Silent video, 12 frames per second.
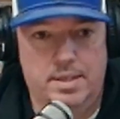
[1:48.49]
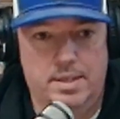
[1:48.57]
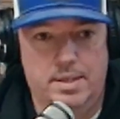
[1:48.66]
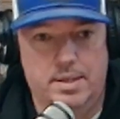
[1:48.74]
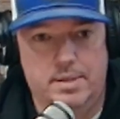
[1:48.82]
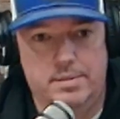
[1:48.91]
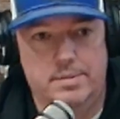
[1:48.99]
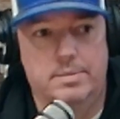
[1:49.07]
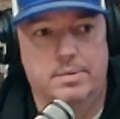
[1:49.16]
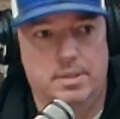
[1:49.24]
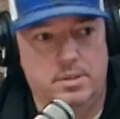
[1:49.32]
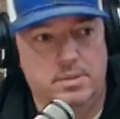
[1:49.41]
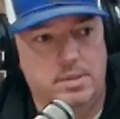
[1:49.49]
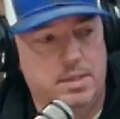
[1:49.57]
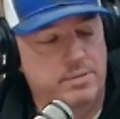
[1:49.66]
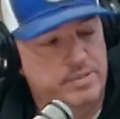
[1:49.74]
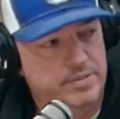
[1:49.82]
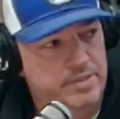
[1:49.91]
and you know
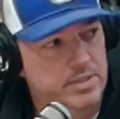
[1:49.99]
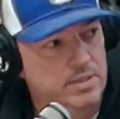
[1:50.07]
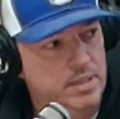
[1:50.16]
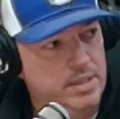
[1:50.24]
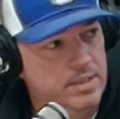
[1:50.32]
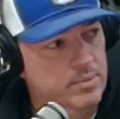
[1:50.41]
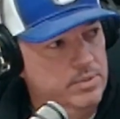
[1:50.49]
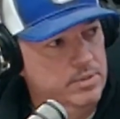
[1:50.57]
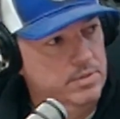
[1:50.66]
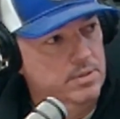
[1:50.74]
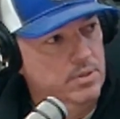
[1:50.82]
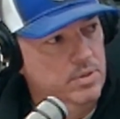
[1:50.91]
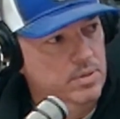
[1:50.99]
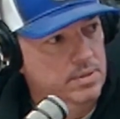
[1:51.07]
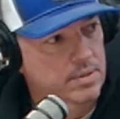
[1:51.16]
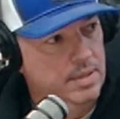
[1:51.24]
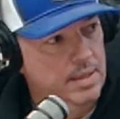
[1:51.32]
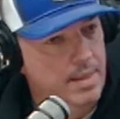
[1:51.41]
now 50 years later we're still
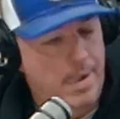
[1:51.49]
going.